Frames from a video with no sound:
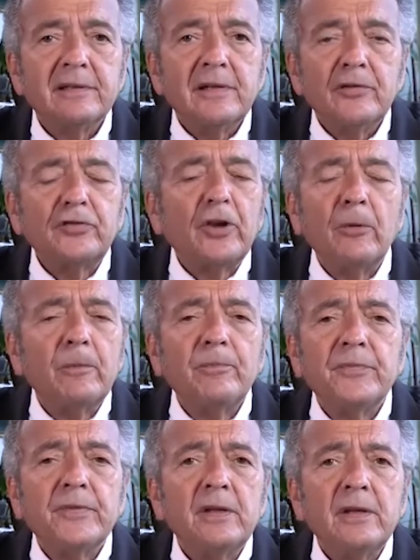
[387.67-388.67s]
So
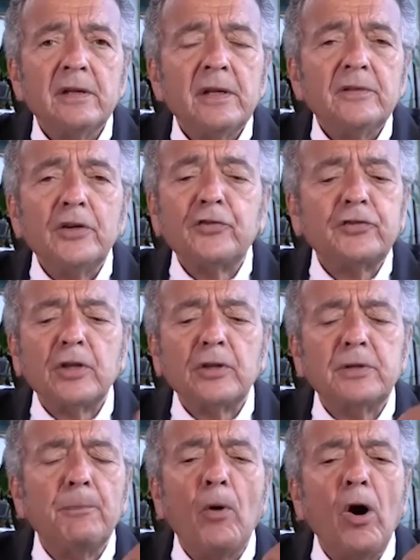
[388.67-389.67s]

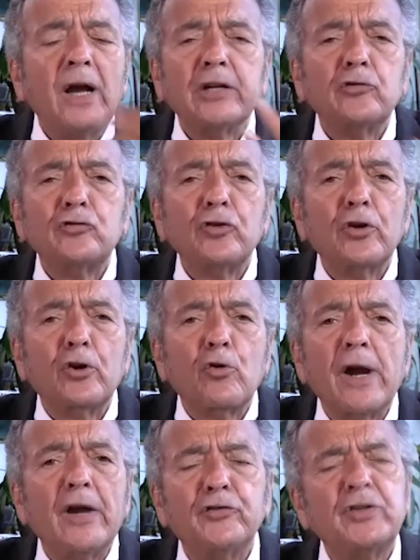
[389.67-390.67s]
the market should have
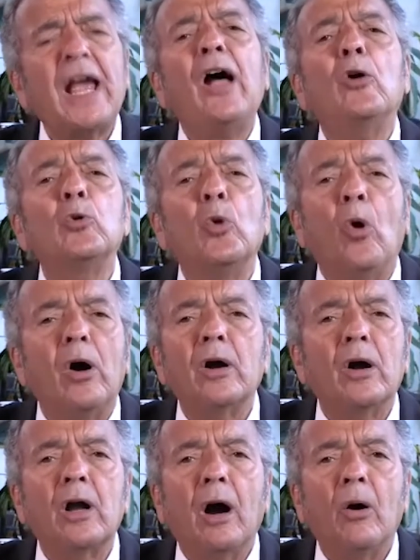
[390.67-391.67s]
crashed how long
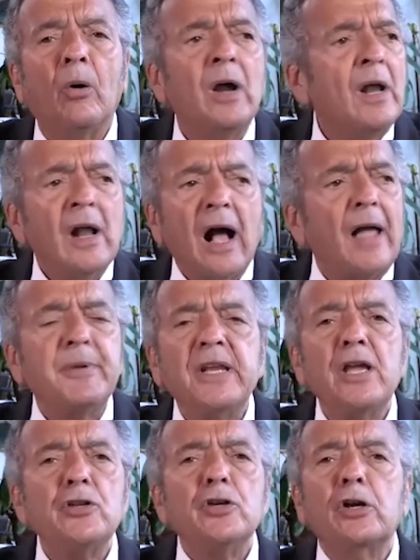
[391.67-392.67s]
ago? I mean,
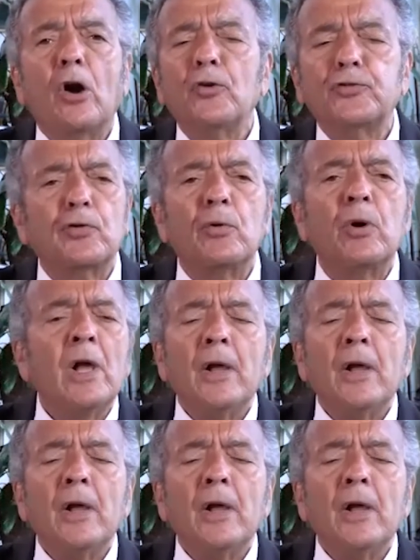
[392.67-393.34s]
here you go through